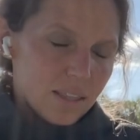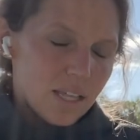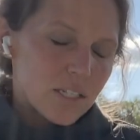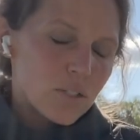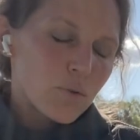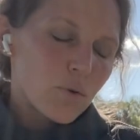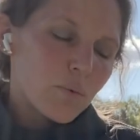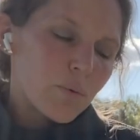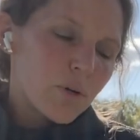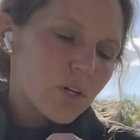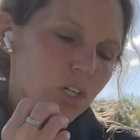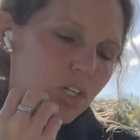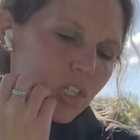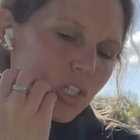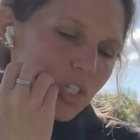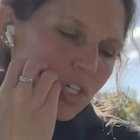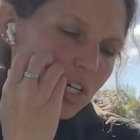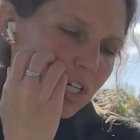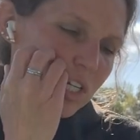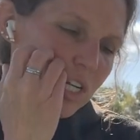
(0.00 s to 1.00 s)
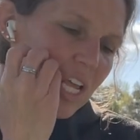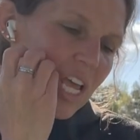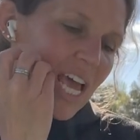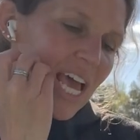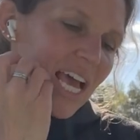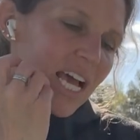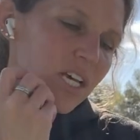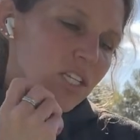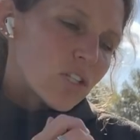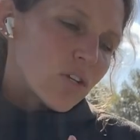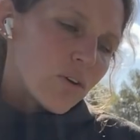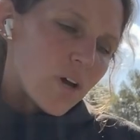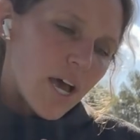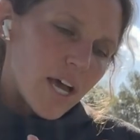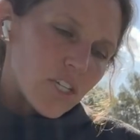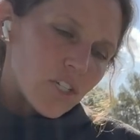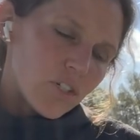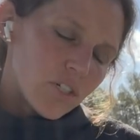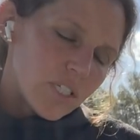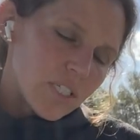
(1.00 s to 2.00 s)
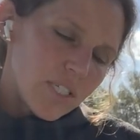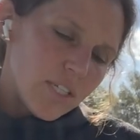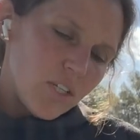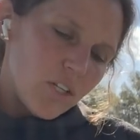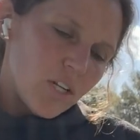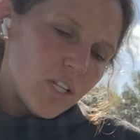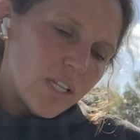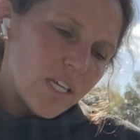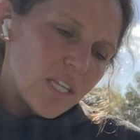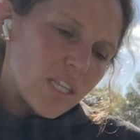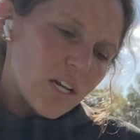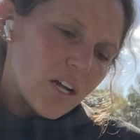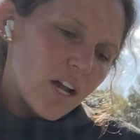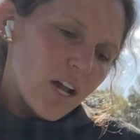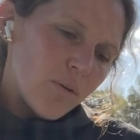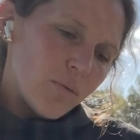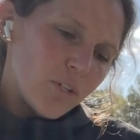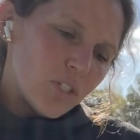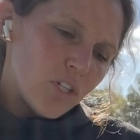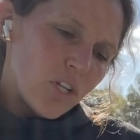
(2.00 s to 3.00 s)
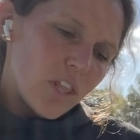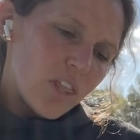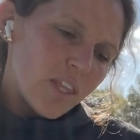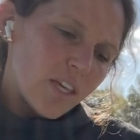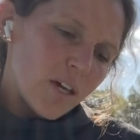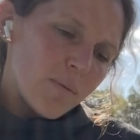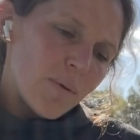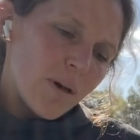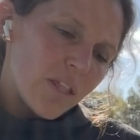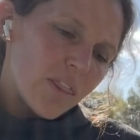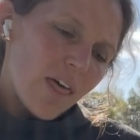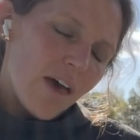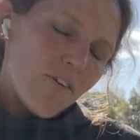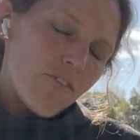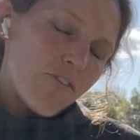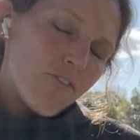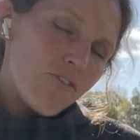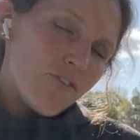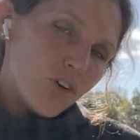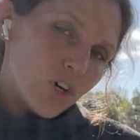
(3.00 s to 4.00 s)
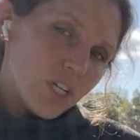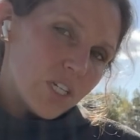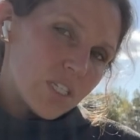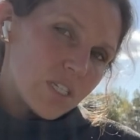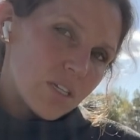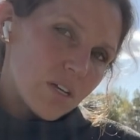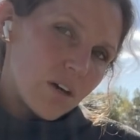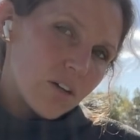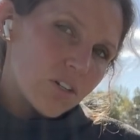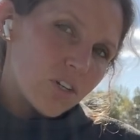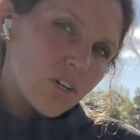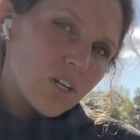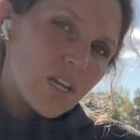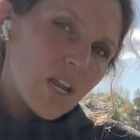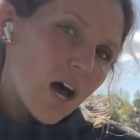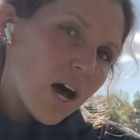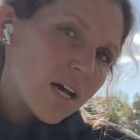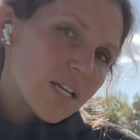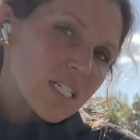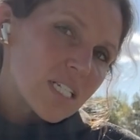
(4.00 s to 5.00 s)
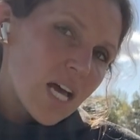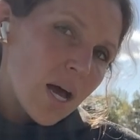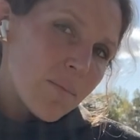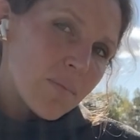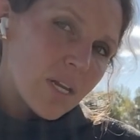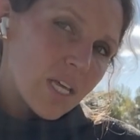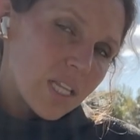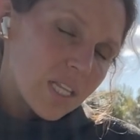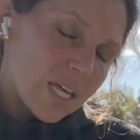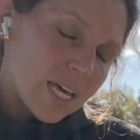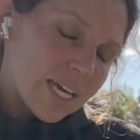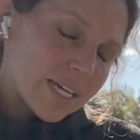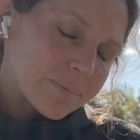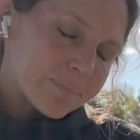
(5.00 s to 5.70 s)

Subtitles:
That's where we're going to start. So as you continue to lay there, I want you to think about that foot on your non-dominant leg.